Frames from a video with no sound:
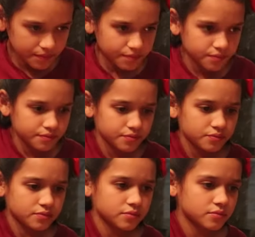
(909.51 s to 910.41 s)

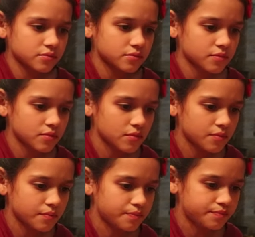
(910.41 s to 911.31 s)

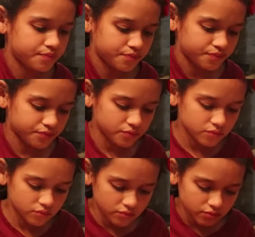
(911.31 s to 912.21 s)

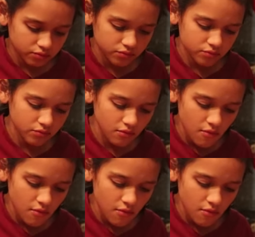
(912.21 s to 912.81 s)
(silent)